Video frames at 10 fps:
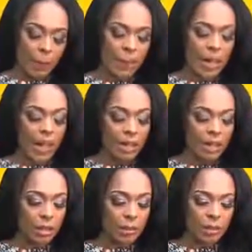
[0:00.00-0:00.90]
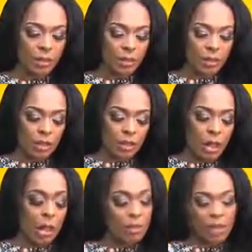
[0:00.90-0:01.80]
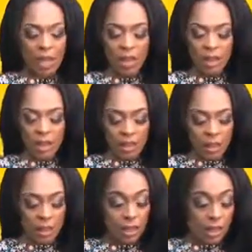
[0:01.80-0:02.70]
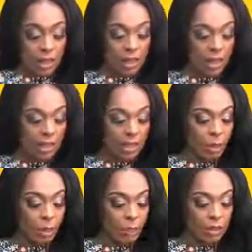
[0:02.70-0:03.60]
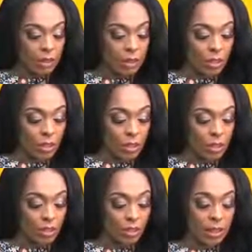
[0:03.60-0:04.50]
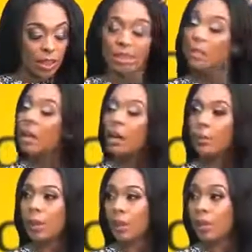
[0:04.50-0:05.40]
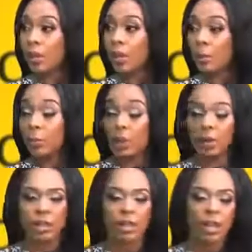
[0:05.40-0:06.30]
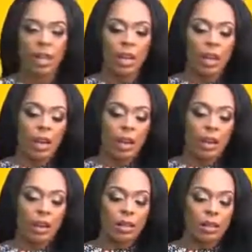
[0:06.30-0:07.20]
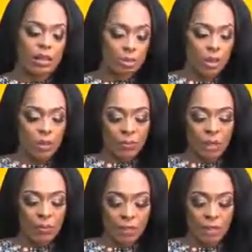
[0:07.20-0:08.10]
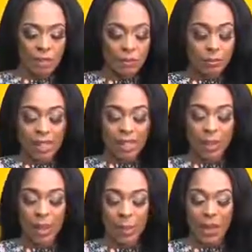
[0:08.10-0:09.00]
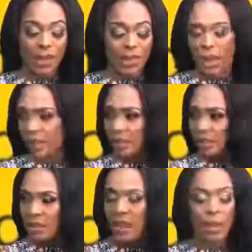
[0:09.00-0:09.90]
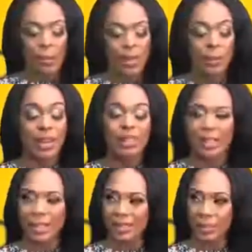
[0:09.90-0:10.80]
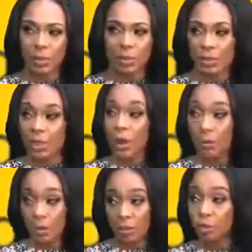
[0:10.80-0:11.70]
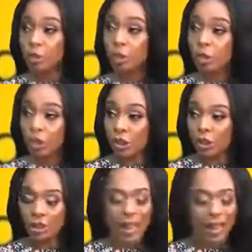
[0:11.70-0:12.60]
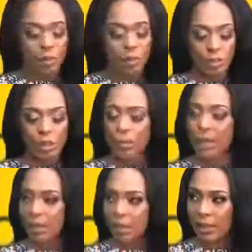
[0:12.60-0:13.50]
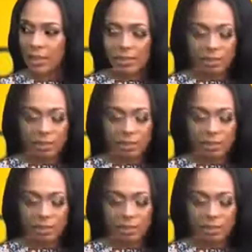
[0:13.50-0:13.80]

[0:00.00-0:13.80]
And I'll say this again, and hopefully it will be the last time I speak about it. The 25 million, by the time I pay tax, I pay my tithes, because I'm a good Christian. I must pay my tithes.